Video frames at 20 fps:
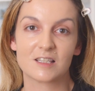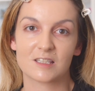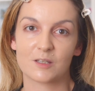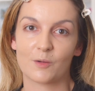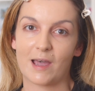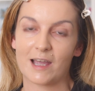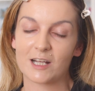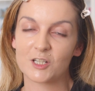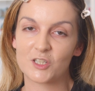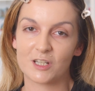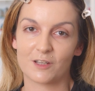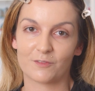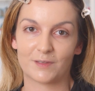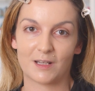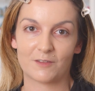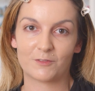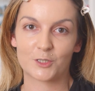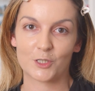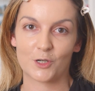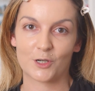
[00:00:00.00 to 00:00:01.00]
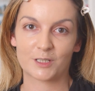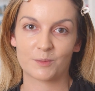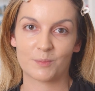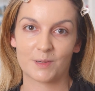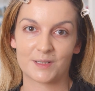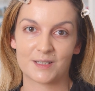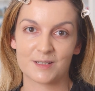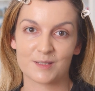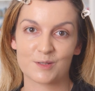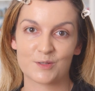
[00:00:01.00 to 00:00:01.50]
So actually, I've never talked
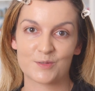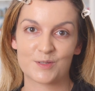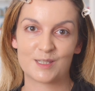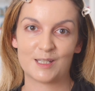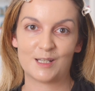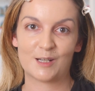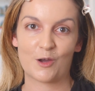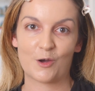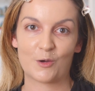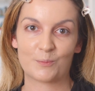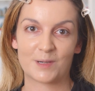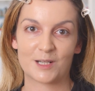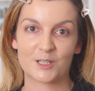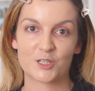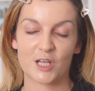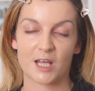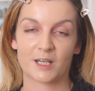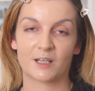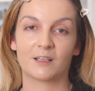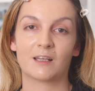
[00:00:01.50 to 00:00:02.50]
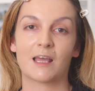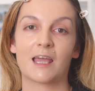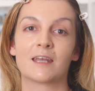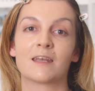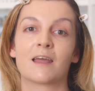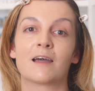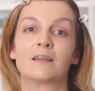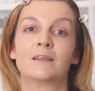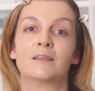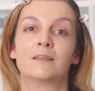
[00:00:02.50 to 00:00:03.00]
about this concealer on my channel,
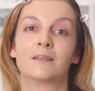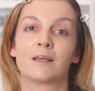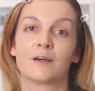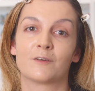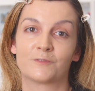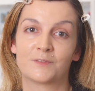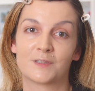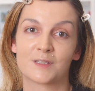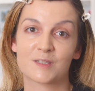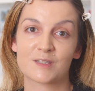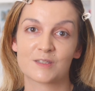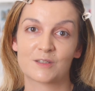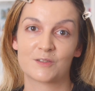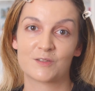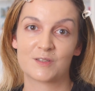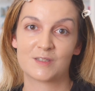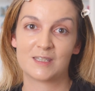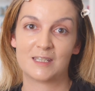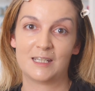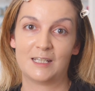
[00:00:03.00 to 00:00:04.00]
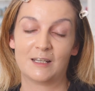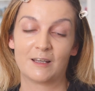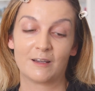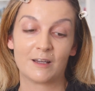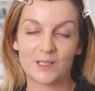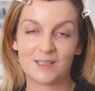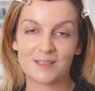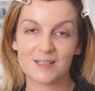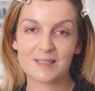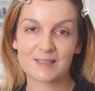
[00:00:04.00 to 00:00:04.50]
and I love this concealer.
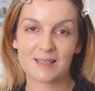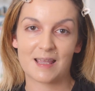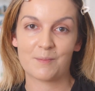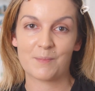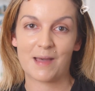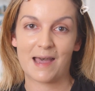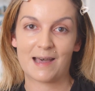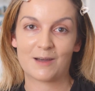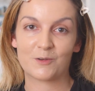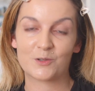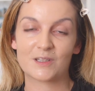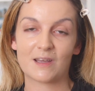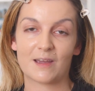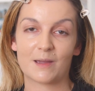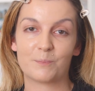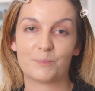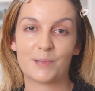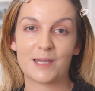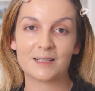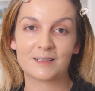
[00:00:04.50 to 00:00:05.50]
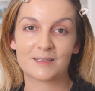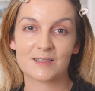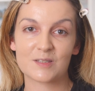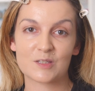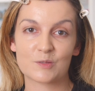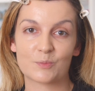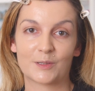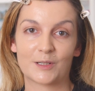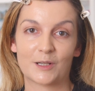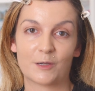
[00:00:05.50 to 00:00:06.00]
When this came out, I picked
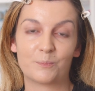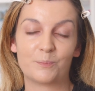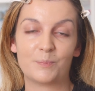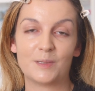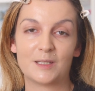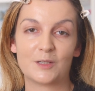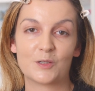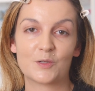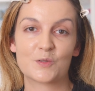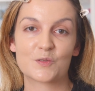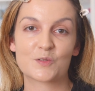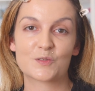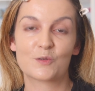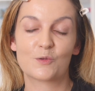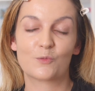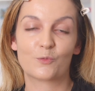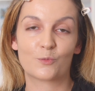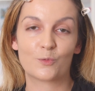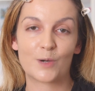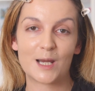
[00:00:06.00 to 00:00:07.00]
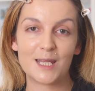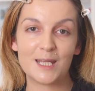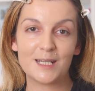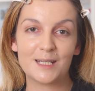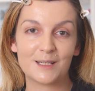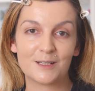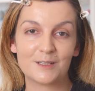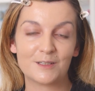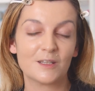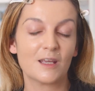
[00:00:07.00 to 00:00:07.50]
this one up because
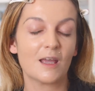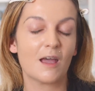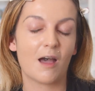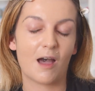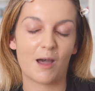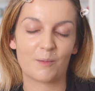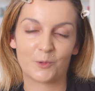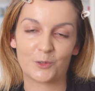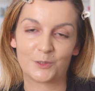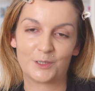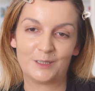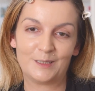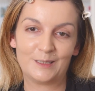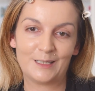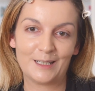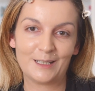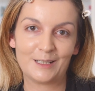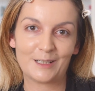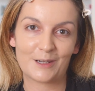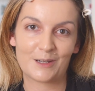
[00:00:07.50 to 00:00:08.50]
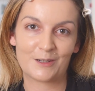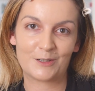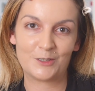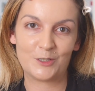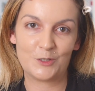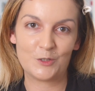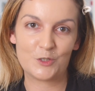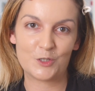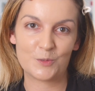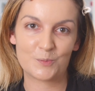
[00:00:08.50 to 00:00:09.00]
Reagan, I'm gonna link her
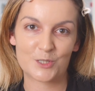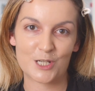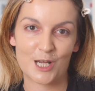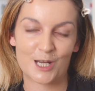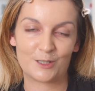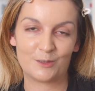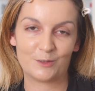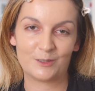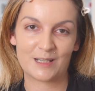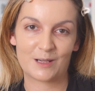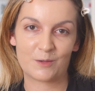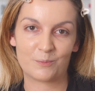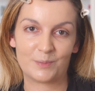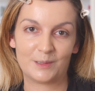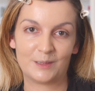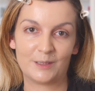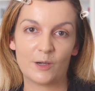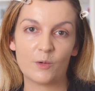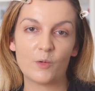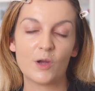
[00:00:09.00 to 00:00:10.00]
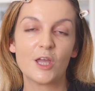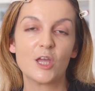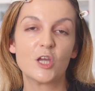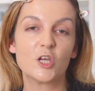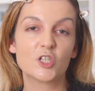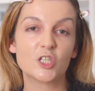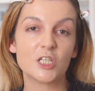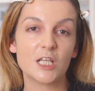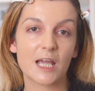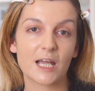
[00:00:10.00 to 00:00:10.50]
YouTube channel down below,
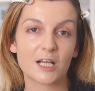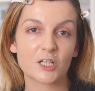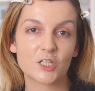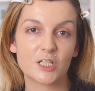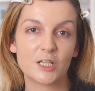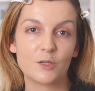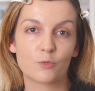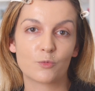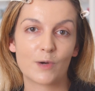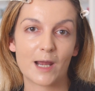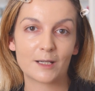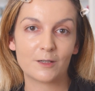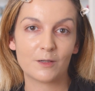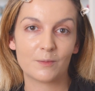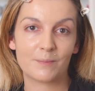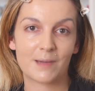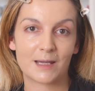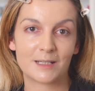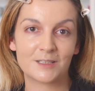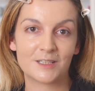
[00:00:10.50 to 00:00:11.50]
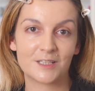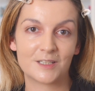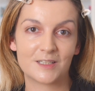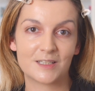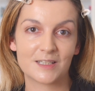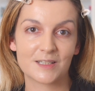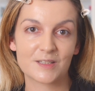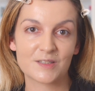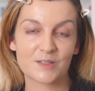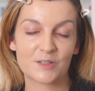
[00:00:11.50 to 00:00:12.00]
she actually recommended
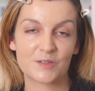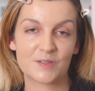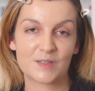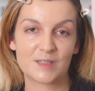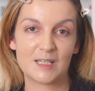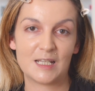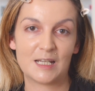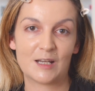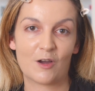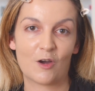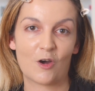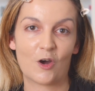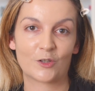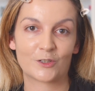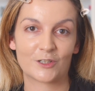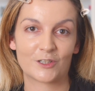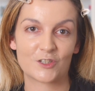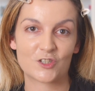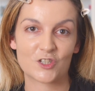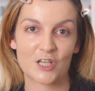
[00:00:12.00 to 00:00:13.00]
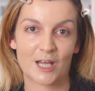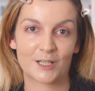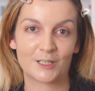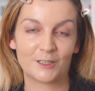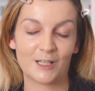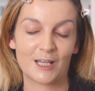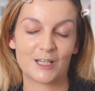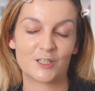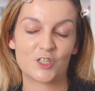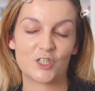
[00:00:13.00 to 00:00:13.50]
this concealer on her
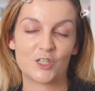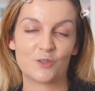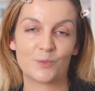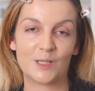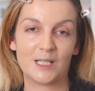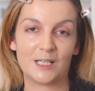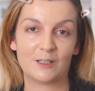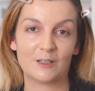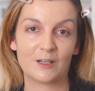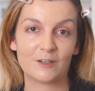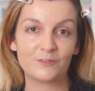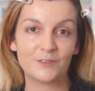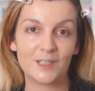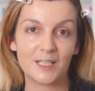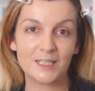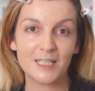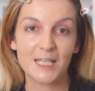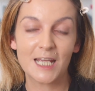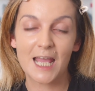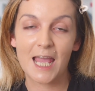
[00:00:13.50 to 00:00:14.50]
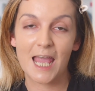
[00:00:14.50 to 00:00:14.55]
channel, and she really loved it.